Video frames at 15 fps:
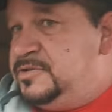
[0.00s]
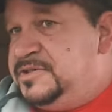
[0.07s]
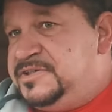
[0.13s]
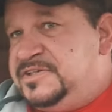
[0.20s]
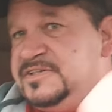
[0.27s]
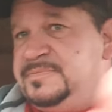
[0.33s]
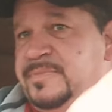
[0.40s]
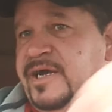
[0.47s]
this
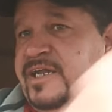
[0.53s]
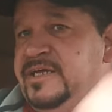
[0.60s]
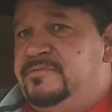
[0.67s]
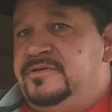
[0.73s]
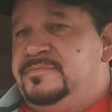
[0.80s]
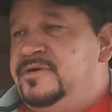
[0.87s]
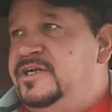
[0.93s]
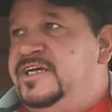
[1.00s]
is Benny
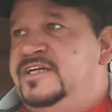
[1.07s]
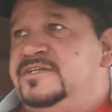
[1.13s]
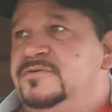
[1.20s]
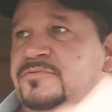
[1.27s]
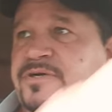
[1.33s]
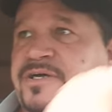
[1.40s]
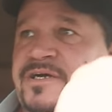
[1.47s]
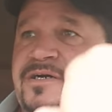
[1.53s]
with Money at the
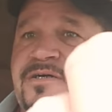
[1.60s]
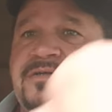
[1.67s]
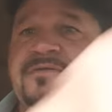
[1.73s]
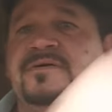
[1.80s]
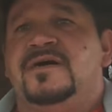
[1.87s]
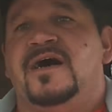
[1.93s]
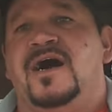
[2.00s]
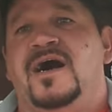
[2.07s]
Wheel.
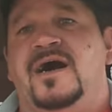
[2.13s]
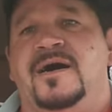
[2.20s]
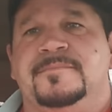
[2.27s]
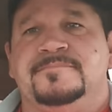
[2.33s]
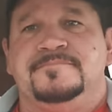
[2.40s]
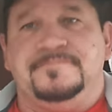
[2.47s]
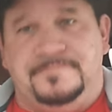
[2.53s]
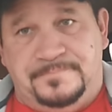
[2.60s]

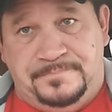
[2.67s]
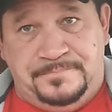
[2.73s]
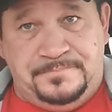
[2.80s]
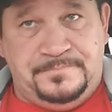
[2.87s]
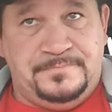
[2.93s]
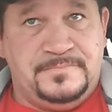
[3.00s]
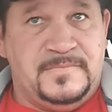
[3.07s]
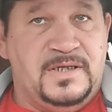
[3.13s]

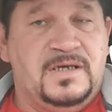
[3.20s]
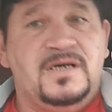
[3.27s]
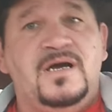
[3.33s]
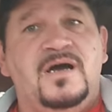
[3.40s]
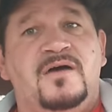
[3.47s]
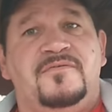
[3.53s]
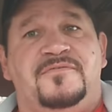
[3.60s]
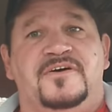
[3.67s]

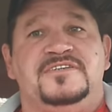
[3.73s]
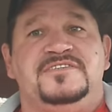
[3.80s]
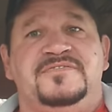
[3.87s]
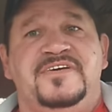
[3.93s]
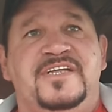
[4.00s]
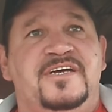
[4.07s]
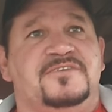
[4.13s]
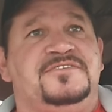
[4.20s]
Um, first
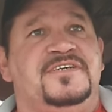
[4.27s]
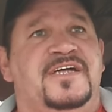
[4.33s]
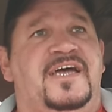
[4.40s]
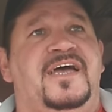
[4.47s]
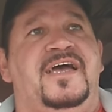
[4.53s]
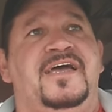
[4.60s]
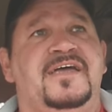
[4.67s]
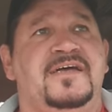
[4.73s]
video
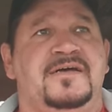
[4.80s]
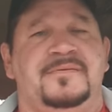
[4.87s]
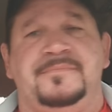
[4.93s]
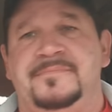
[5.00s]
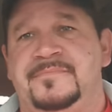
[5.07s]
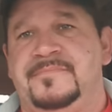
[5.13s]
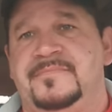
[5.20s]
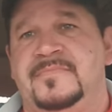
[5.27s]
today.
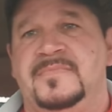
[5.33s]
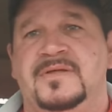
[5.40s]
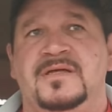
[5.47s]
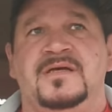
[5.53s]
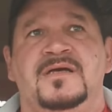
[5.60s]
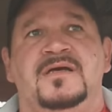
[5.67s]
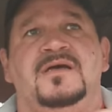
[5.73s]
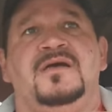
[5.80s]

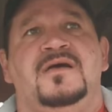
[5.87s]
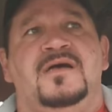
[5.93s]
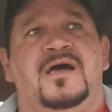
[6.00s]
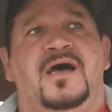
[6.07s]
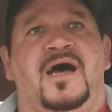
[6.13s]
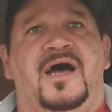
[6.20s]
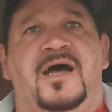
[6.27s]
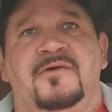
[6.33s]

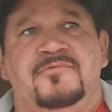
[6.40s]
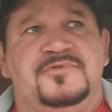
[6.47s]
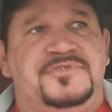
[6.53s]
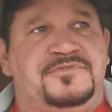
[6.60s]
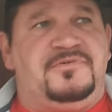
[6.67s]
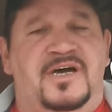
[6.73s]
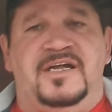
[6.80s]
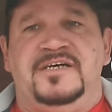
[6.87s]
I was
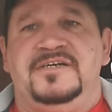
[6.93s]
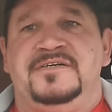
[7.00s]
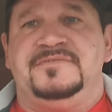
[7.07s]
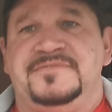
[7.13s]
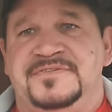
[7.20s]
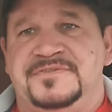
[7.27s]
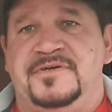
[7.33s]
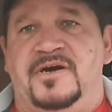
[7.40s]
trying
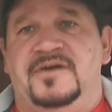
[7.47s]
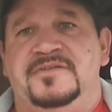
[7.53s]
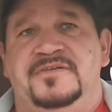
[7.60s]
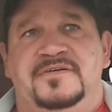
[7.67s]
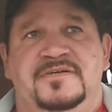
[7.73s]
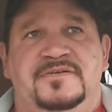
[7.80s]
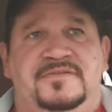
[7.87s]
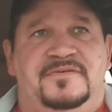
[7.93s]
to start
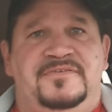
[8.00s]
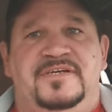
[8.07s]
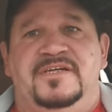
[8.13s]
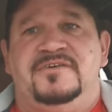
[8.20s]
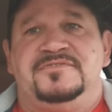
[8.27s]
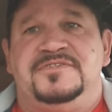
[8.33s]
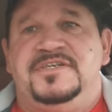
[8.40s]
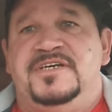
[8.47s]
the, the
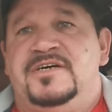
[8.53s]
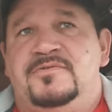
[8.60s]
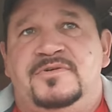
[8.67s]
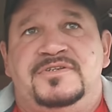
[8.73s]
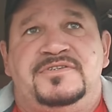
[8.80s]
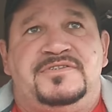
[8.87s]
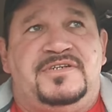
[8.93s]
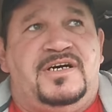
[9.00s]
video
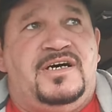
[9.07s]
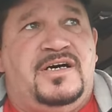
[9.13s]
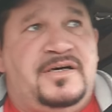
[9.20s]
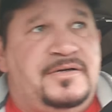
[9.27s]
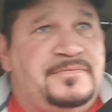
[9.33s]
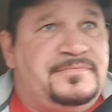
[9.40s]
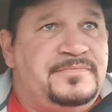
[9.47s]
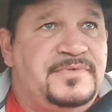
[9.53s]
sequence
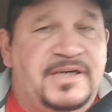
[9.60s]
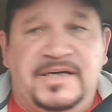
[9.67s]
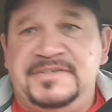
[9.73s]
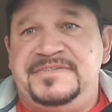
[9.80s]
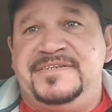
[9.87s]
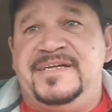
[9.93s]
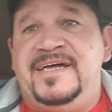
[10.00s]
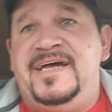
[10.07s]
uh,
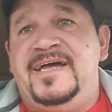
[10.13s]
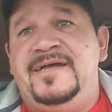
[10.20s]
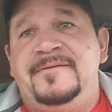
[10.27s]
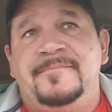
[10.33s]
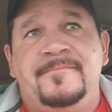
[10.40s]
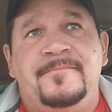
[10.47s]
yesterday.